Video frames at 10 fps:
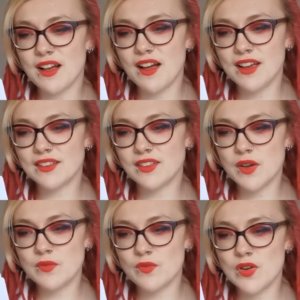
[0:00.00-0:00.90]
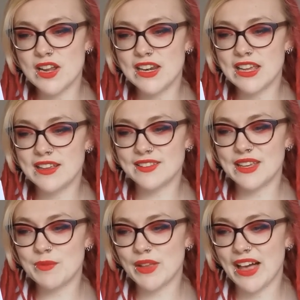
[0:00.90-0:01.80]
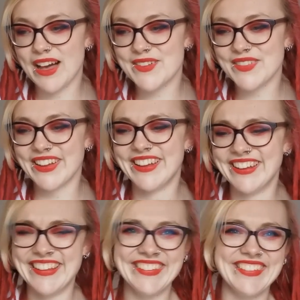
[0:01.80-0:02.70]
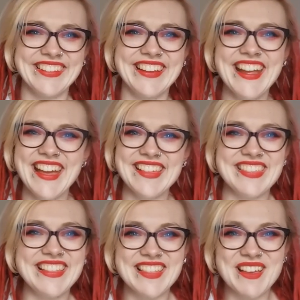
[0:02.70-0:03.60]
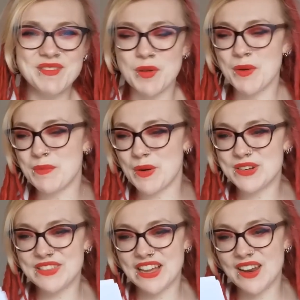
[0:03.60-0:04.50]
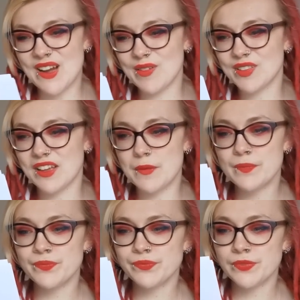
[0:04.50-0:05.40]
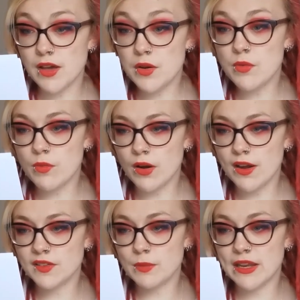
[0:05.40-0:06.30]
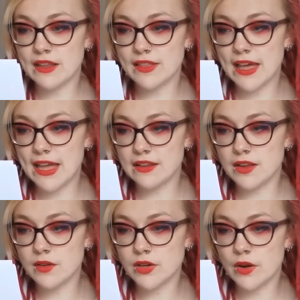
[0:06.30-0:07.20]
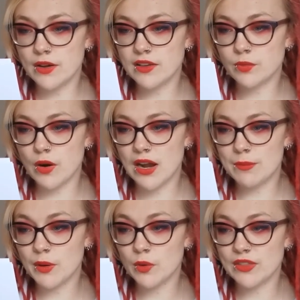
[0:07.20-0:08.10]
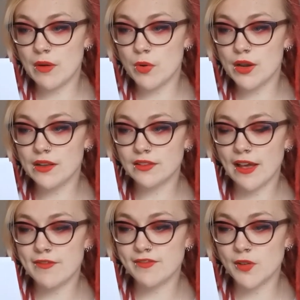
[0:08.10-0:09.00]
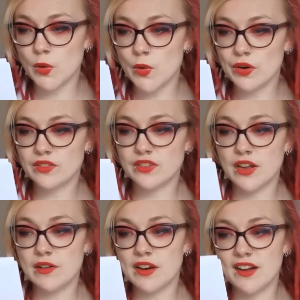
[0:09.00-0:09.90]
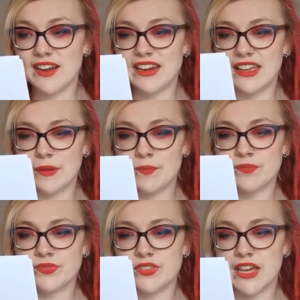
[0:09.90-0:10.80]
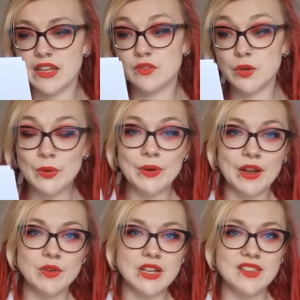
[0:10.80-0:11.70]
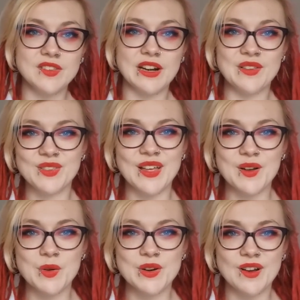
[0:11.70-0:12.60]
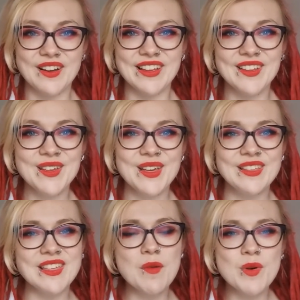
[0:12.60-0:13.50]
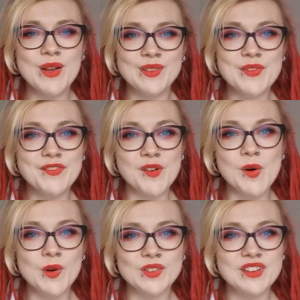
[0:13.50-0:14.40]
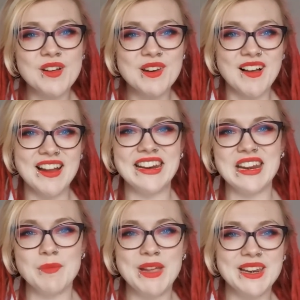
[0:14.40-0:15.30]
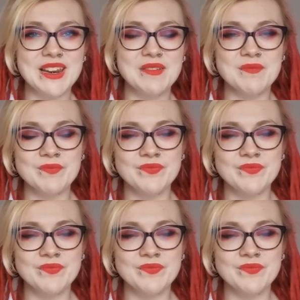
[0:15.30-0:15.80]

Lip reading: guys don't really seem to have, think that they've done much in their life. So, though wise men at their end know dark is right, because their words have forked no lightning, they do not go gentle into that good night. Their words have forked no lightning, meaning,